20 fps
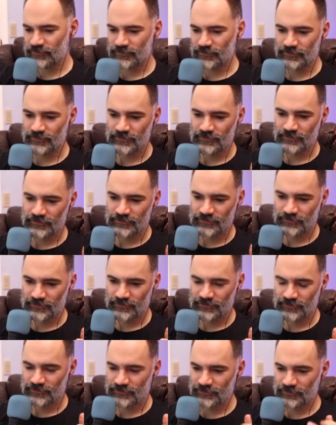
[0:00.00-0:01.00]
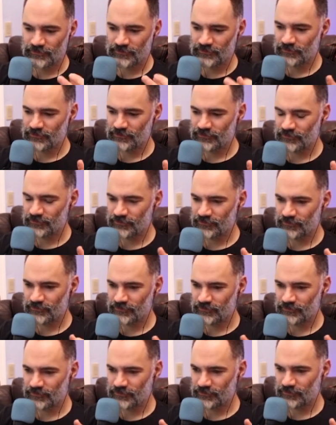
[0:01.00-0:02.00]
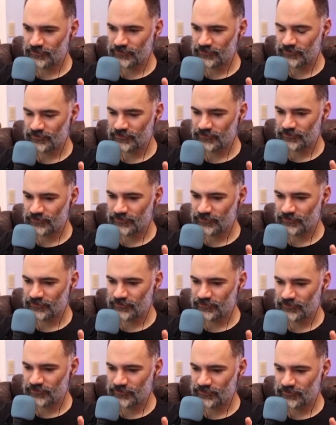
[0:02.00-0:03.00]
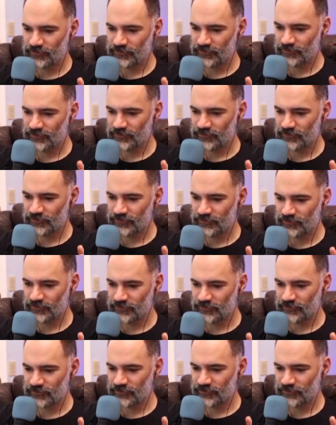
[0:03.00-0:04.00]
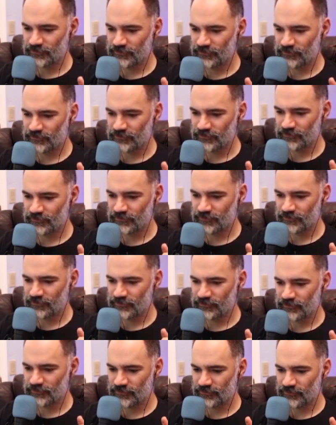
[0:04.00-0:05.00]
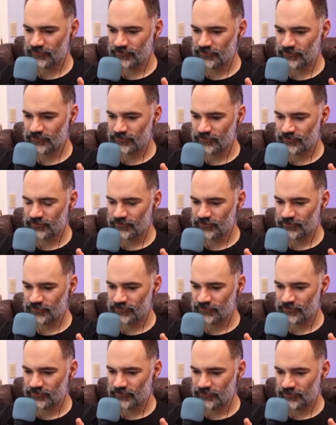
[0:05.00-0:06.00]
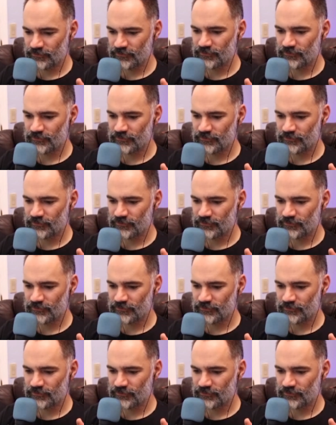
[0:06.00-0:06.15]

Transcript: No words are spoken by the person on screen.